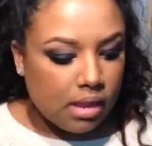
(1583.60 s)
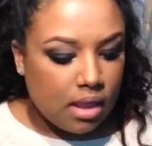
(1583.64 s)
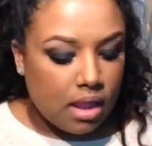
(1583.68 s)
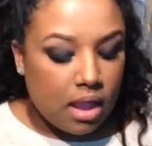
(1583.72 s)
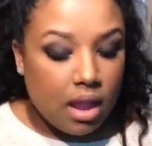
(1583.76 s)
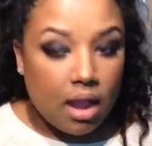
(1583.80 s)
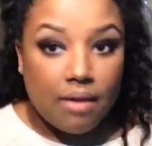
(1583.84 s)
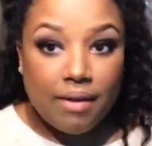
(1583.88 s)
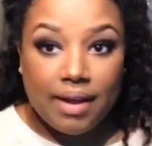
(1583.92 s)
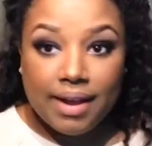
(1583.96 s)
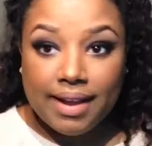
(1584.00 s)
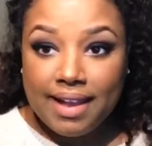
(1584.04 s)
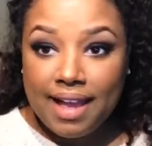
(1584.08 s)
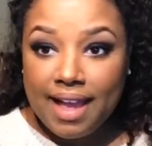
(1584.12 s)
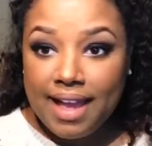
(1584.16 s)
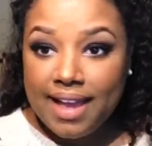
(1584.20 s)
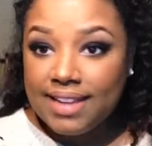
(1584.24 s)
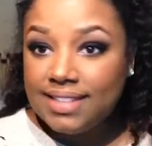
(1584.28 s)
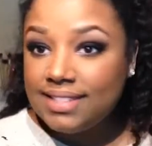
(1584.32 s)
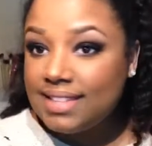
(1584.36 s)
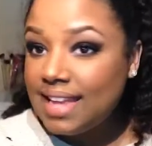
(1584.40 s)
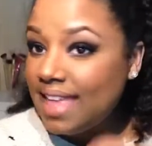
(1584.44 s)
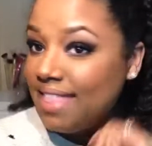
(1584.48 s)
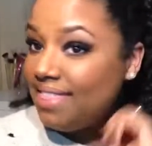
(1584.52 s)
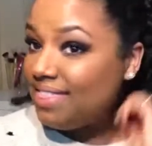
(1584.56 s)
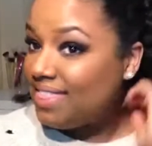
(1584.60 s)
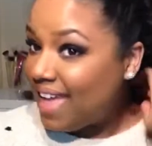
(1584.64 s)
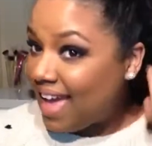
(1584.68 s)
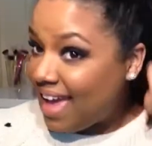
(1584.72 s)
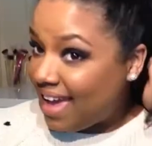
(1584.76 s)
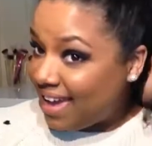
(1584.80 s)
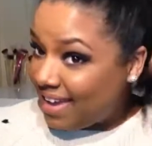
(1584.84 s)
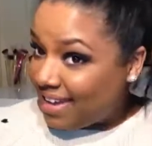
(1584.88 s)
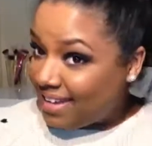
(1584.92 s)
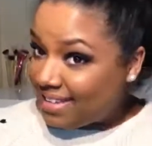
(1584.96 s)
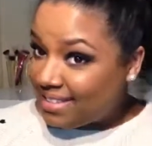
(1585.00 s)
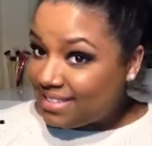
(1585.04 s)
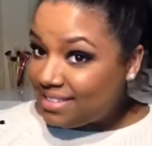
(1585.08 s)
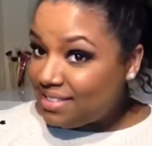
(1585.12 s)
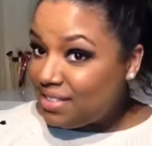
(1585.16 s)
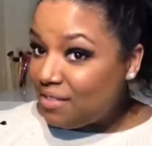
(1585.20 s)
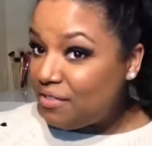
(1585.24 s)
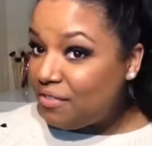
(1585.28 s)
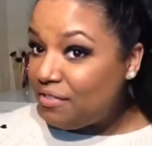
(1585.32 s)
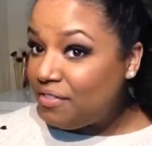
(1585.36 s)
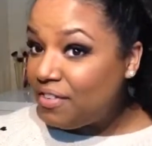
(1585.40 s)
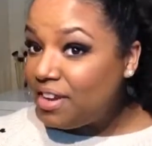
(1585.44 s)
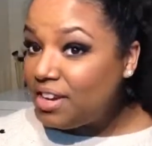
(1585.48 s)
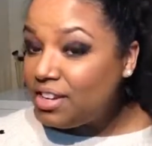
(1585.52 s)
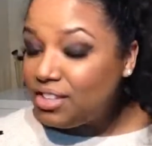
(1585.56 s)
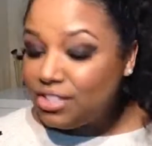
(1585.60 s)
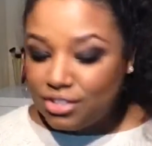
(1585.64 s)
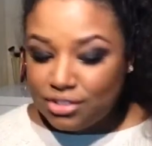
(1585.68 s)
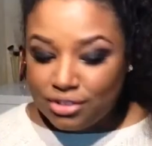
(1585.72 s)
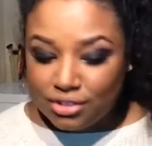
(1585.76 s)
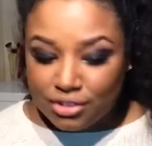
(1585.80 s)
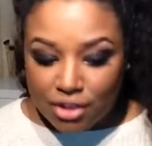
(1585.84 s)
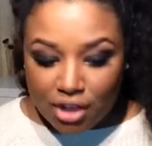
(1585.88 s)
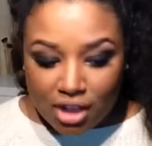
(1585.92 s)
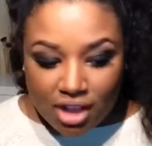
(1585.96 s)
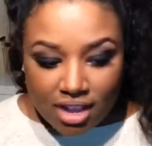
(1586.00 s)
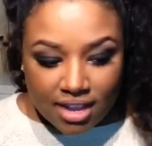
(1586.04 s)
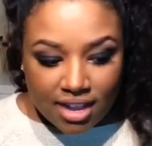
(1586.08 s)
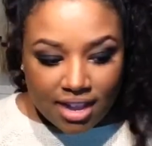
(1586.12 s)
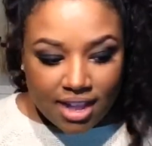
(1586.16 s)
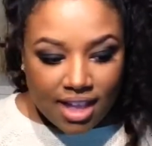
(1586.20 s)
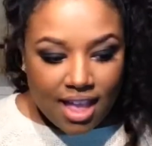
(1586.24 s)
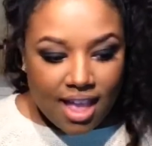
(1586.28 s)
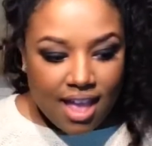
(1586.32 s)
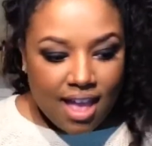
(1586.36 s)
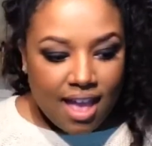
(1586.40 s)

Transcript: Alright guys, and that is the finished look.